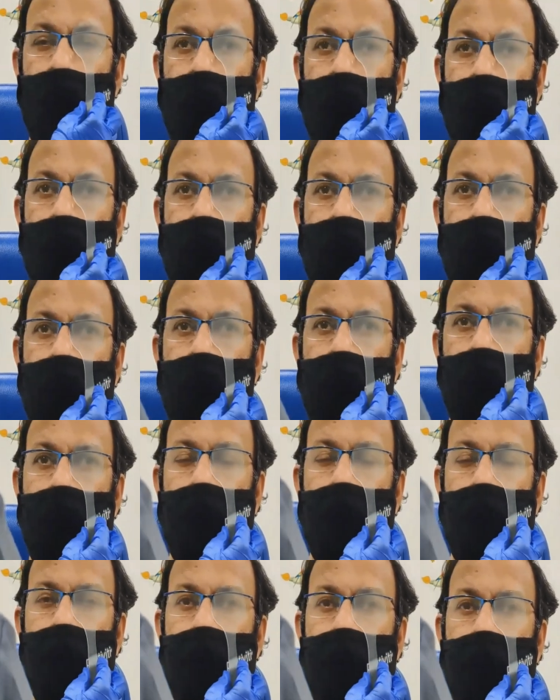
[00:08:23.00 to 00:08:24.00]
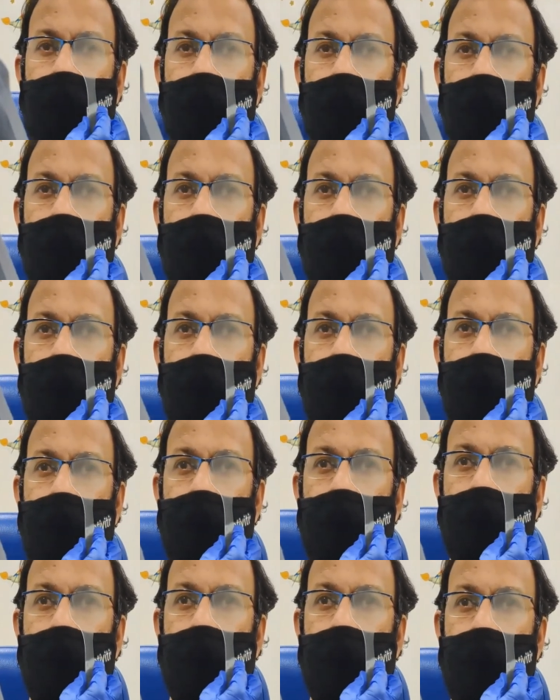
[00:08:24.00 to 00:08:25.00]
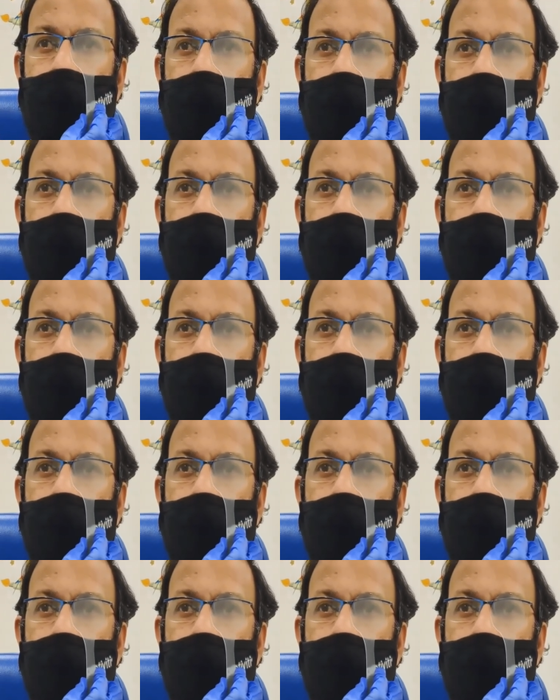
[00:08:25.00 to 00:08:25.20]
(silence)